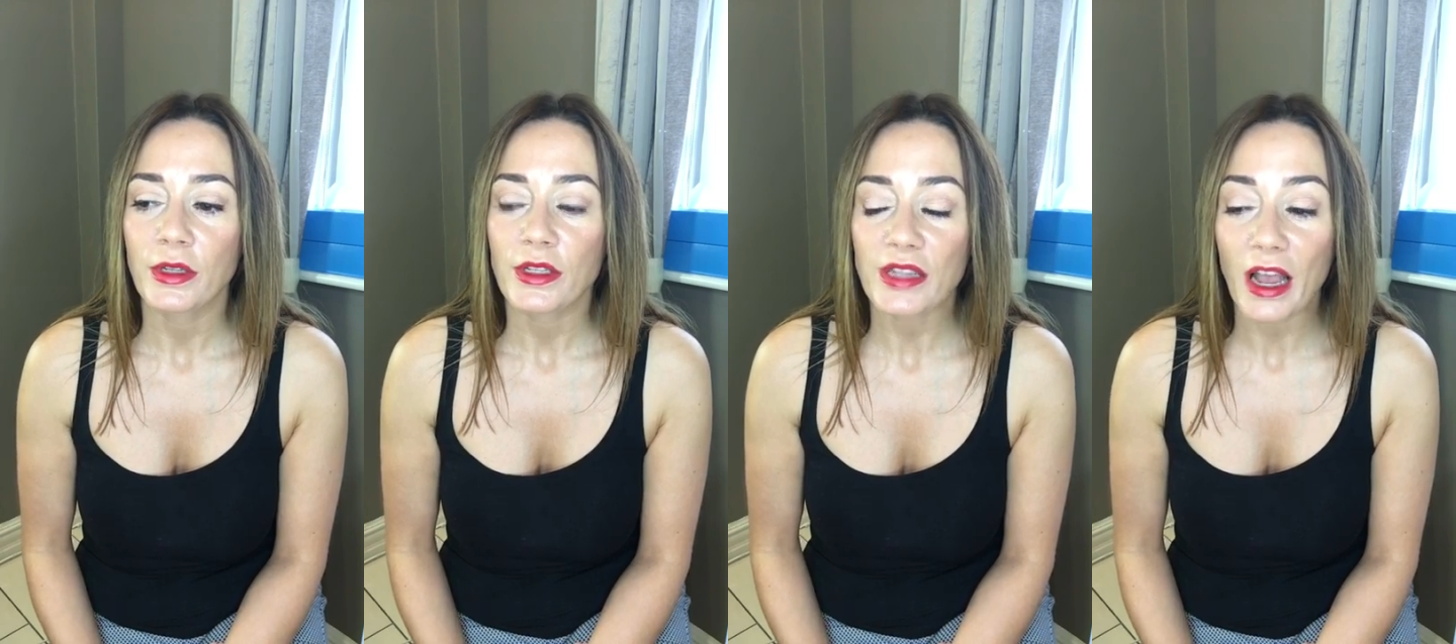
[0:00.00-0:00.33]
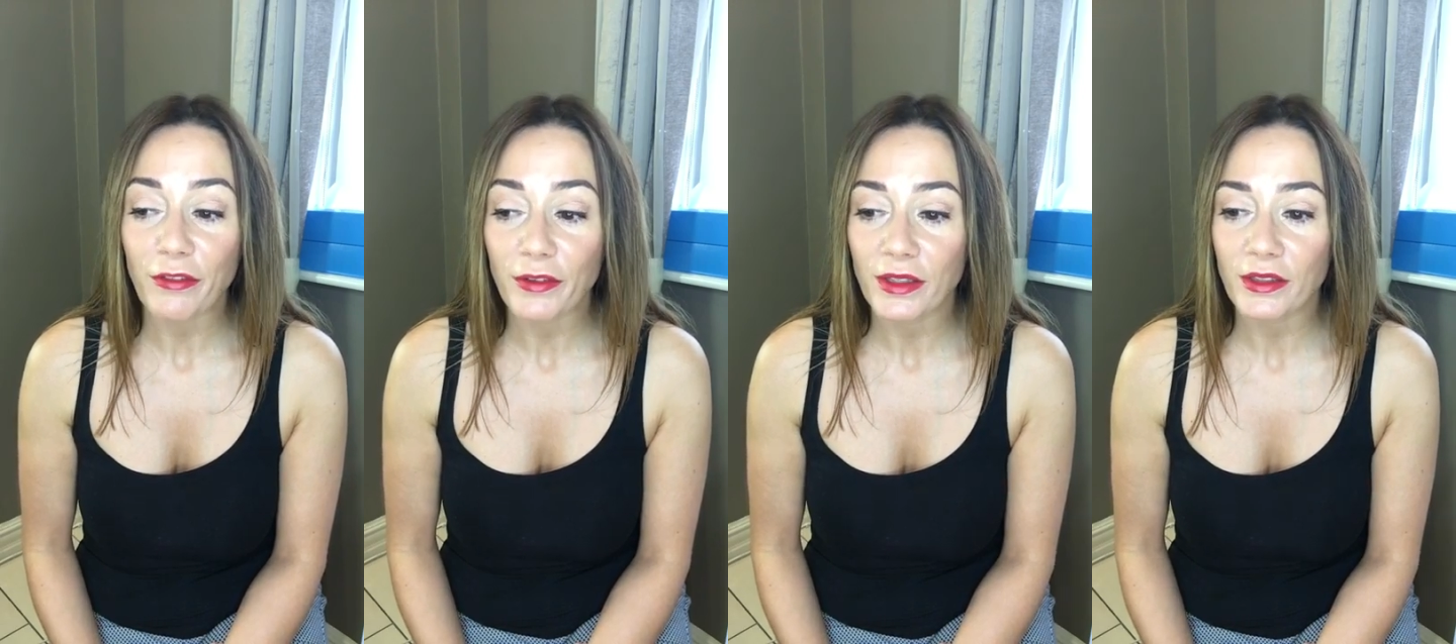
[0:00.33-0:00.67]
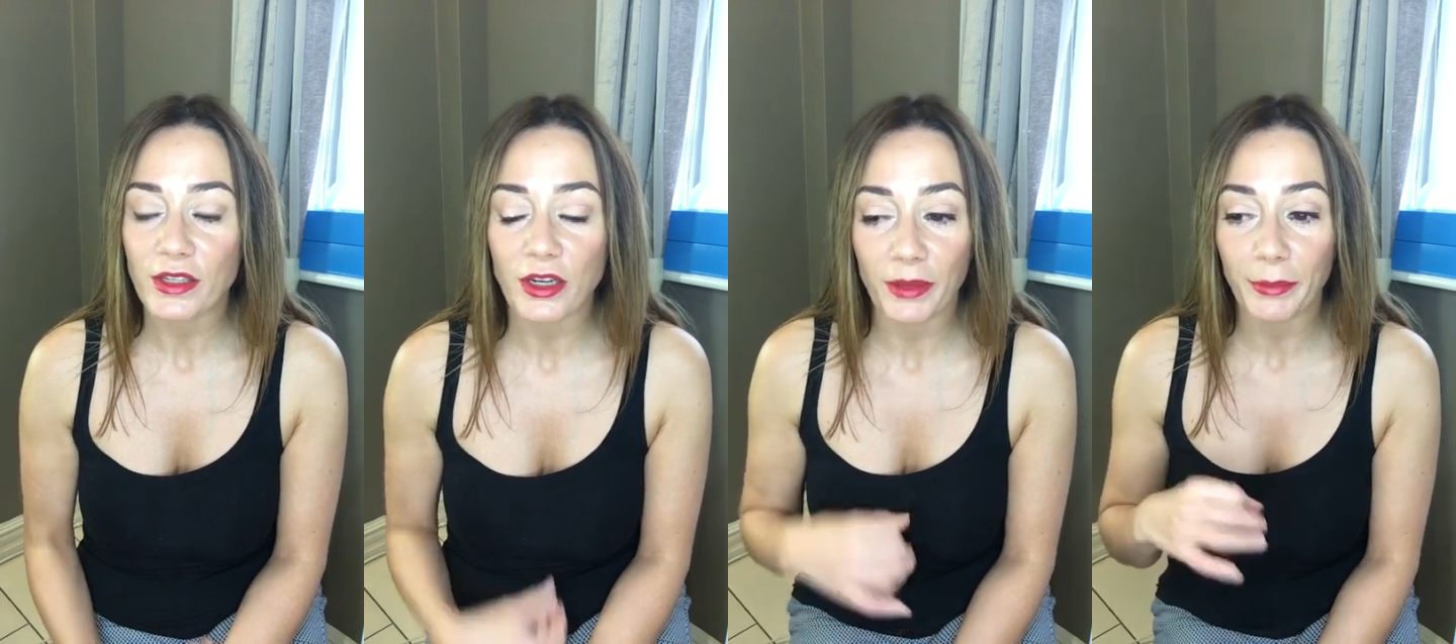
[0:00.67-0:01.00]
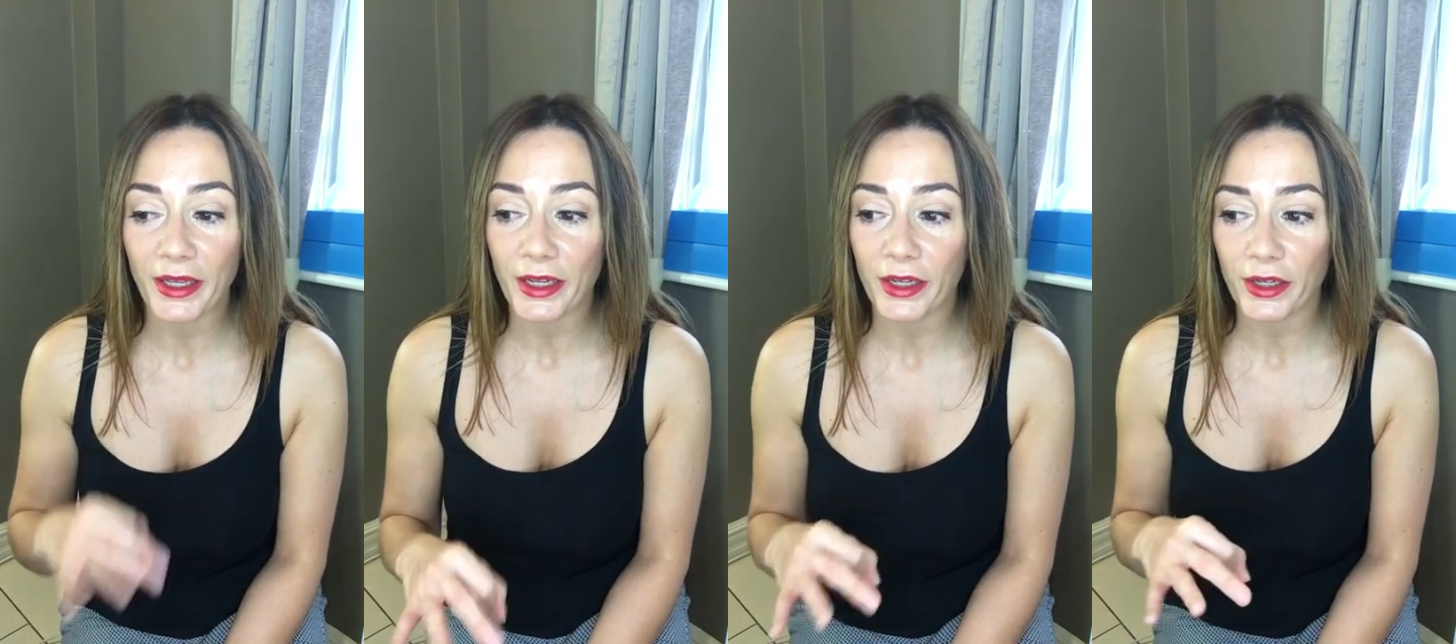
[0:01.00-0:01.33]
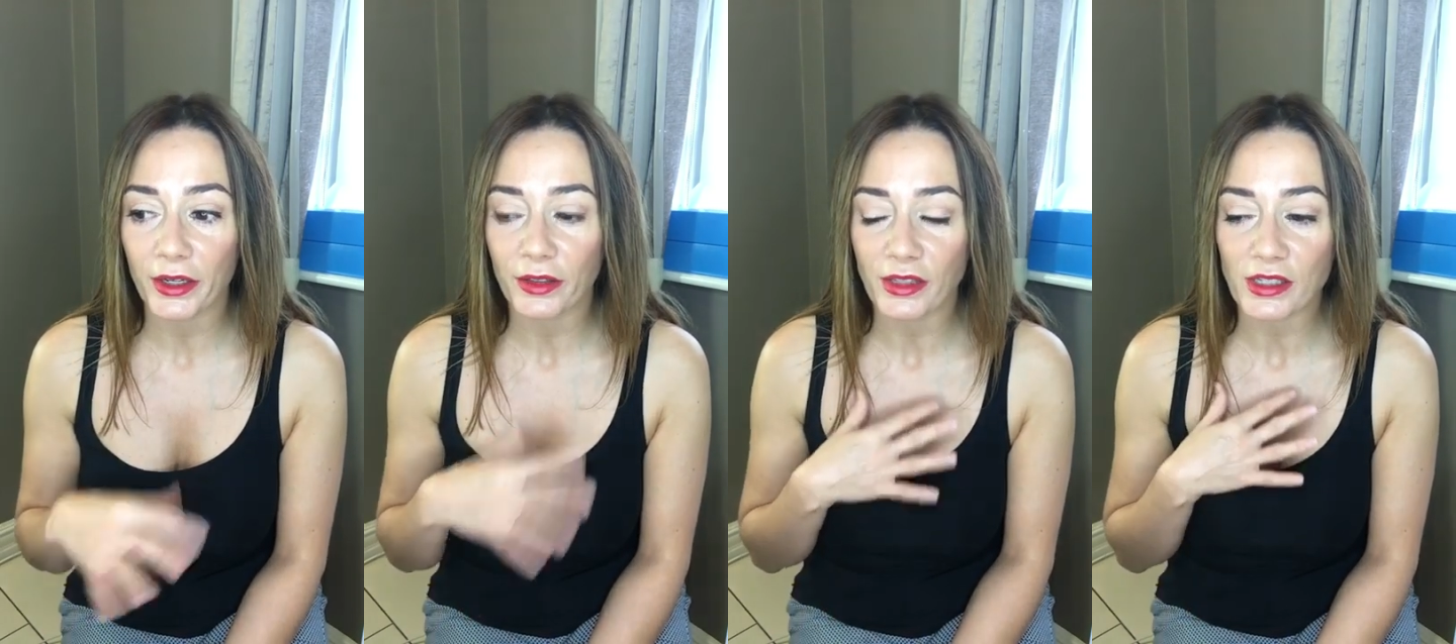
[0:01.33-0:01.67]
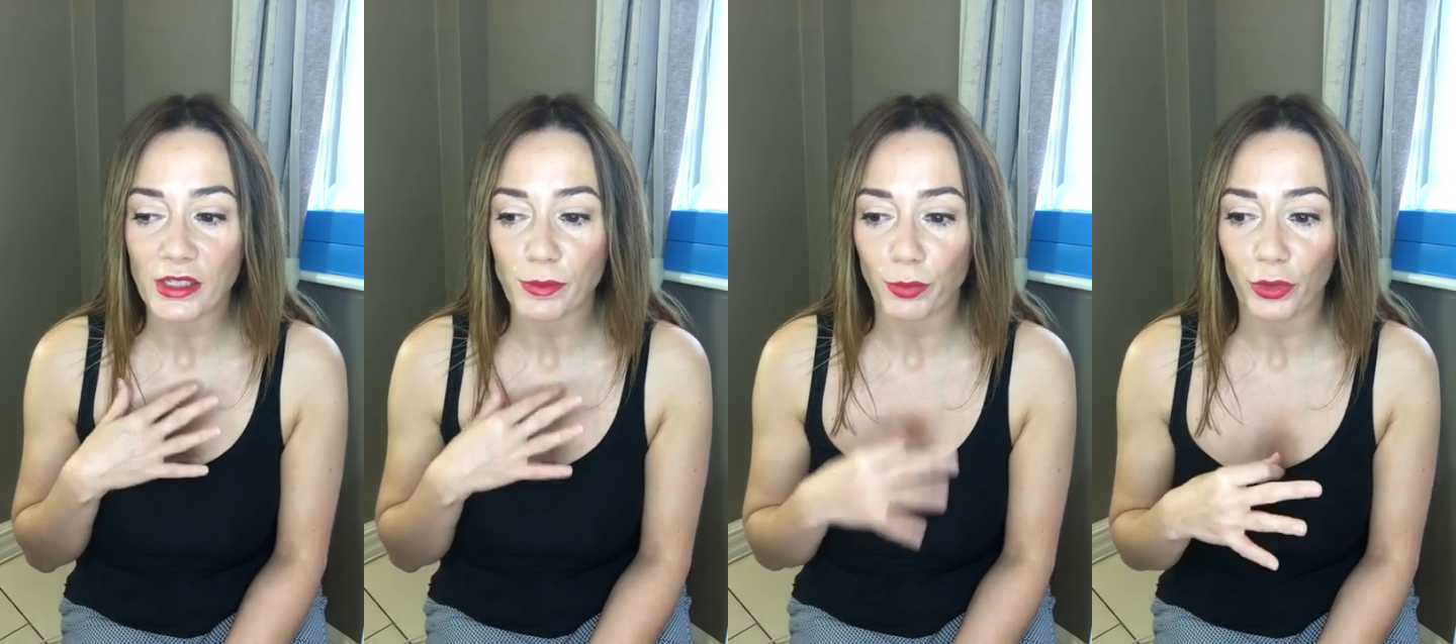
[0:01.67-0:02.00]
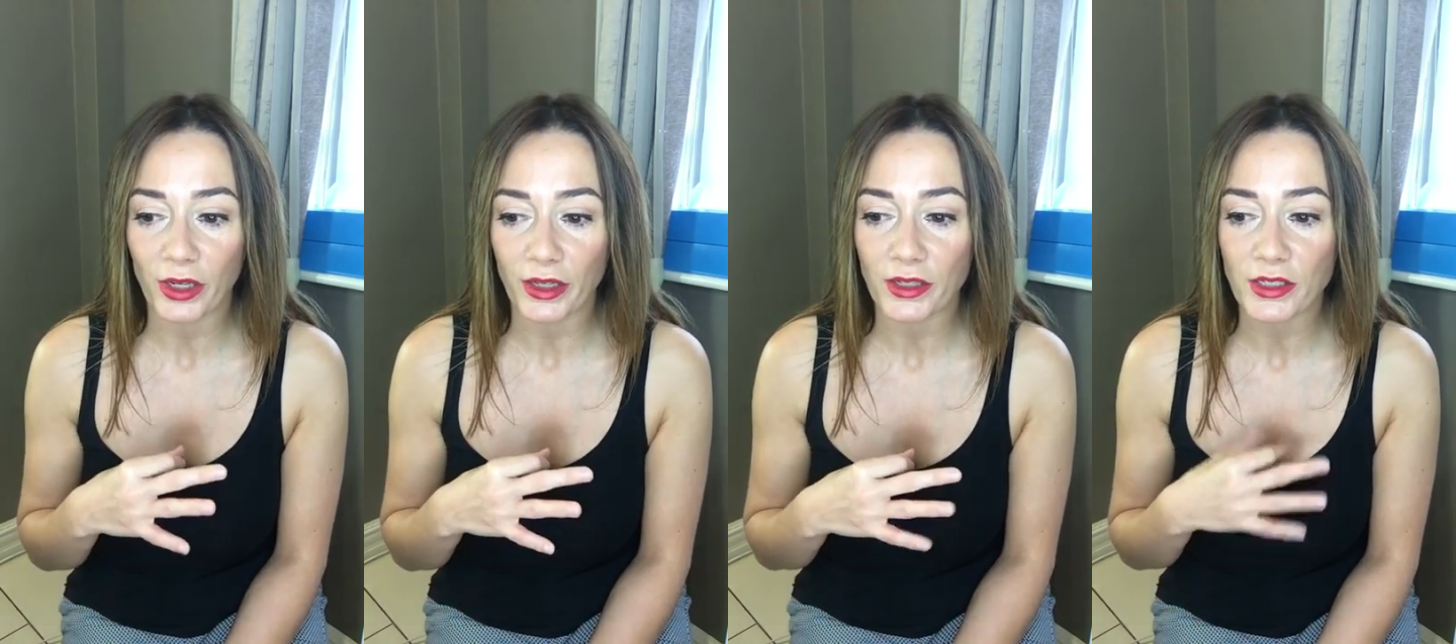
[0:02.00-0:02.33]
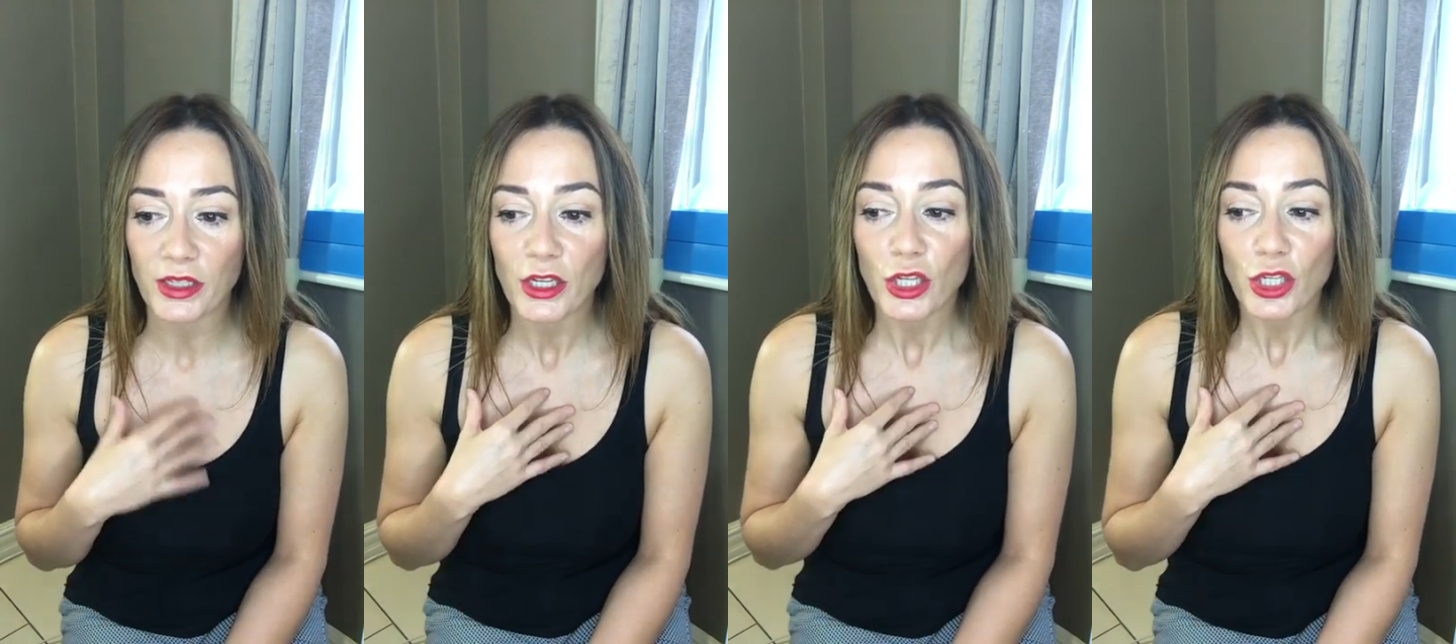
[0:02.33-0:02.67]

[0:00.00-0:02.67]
Definitely the time of year, this is brilliant.